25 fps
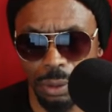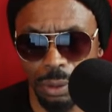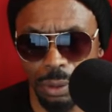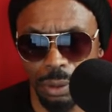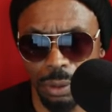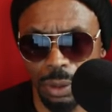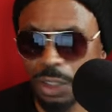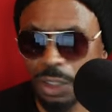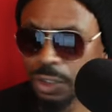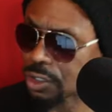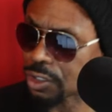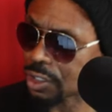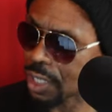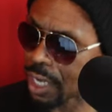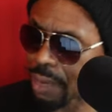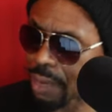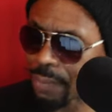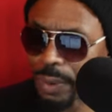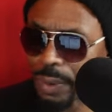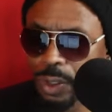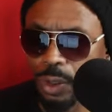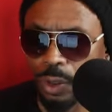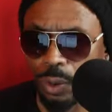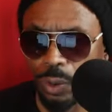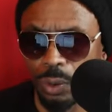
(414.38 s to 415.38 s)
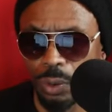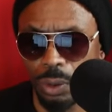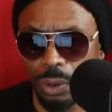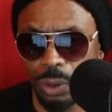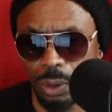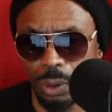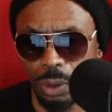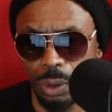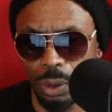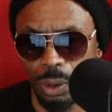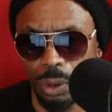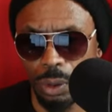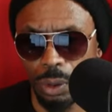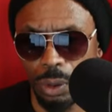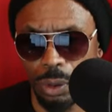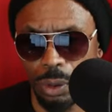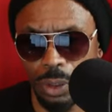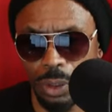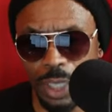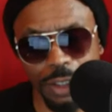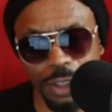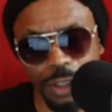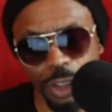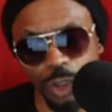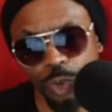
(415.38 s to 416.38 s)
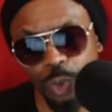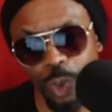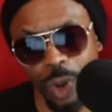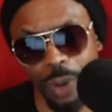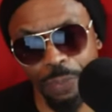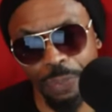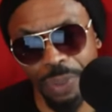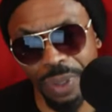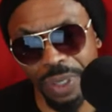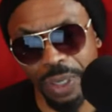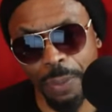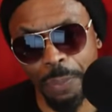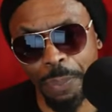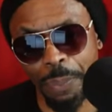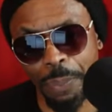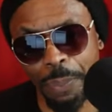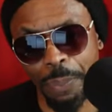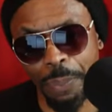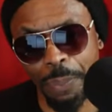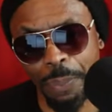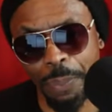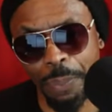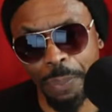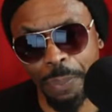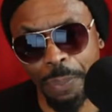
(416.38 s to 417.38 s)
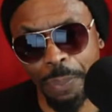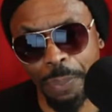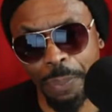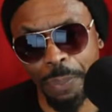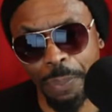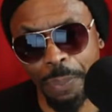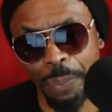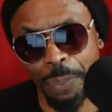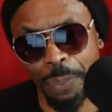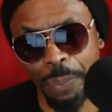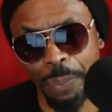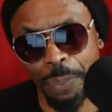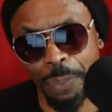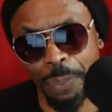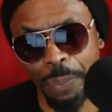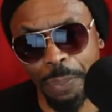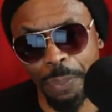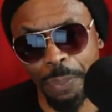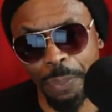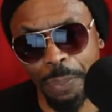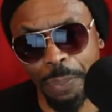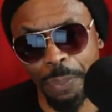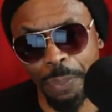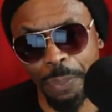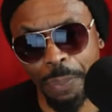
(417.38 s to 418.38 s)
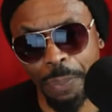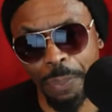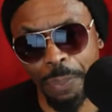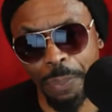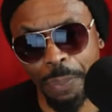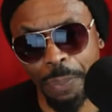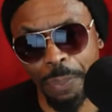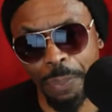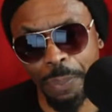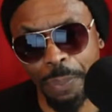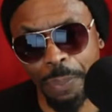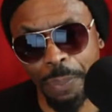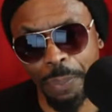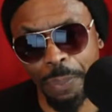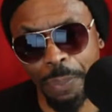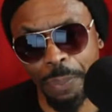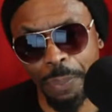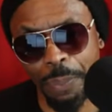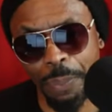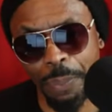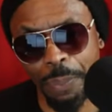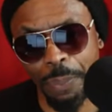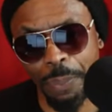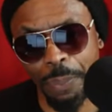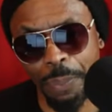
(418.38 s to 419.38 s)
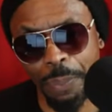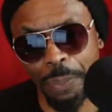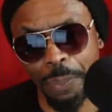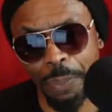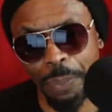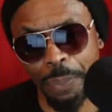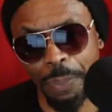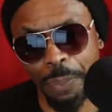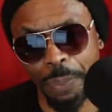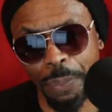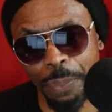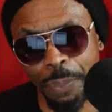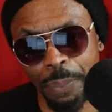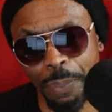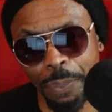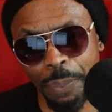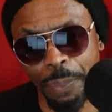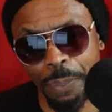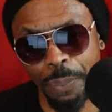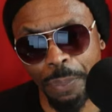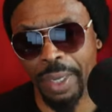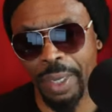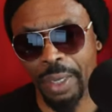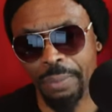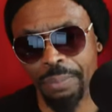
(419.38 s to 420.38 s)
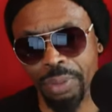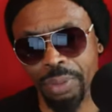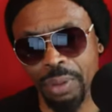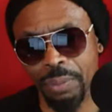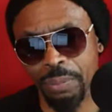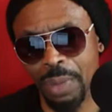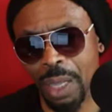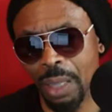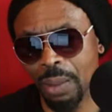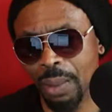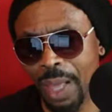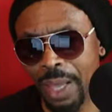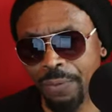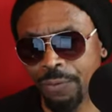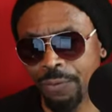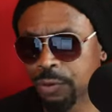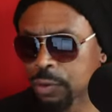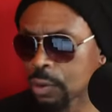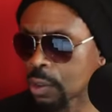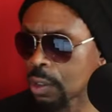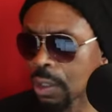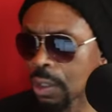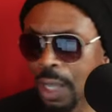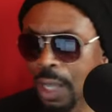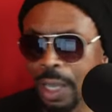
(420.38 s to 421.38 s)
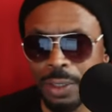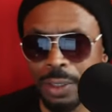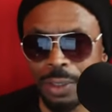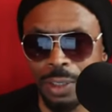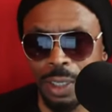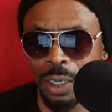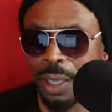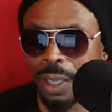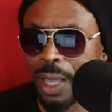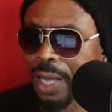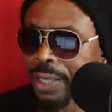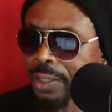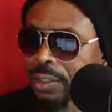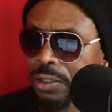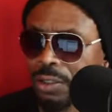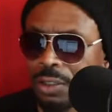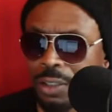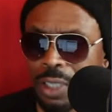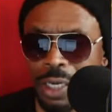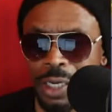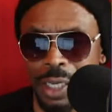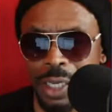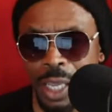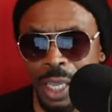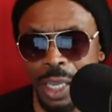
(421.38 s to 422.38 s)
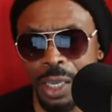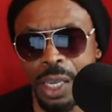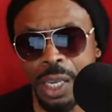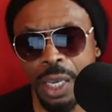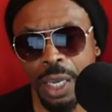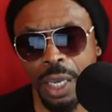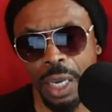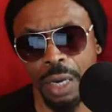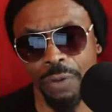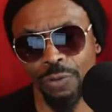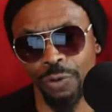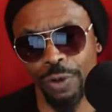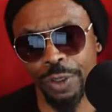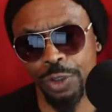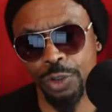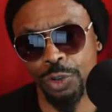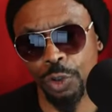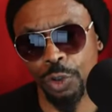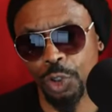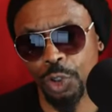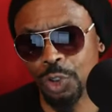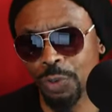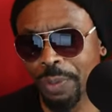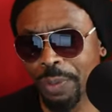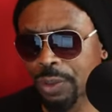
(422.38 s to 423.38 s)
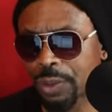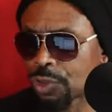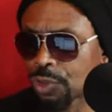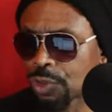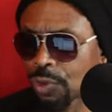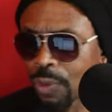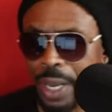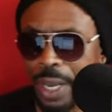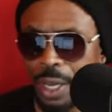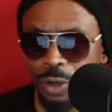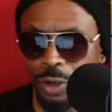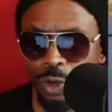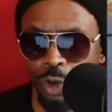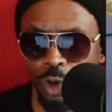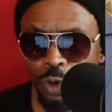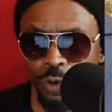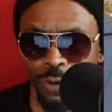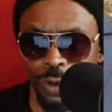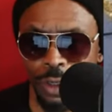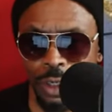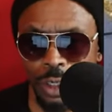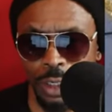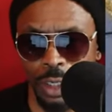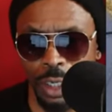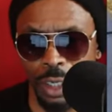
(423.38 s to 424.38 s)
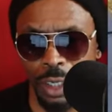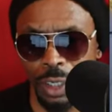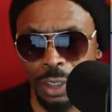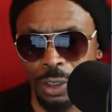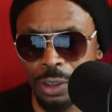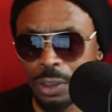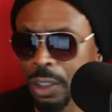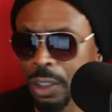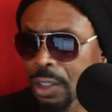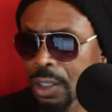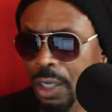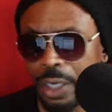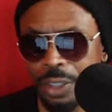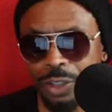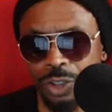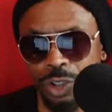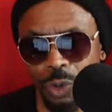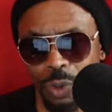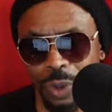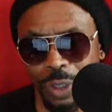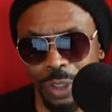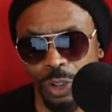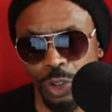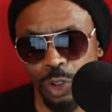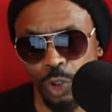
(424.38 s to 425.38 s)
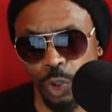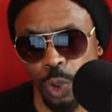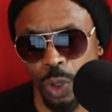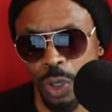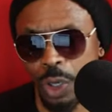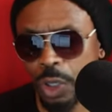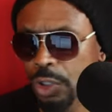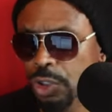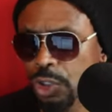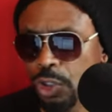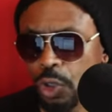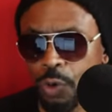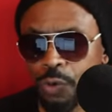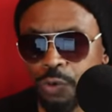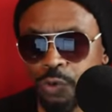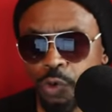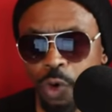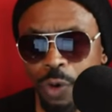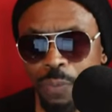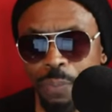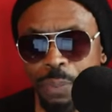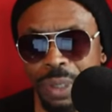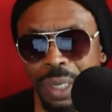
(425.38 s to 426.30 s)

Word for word: They're scamming you. They just want bigger power. But I do this born out of love, man. Put my life on the line, done a lot of studying and research, been threatened over the years, and so on and so, so forth.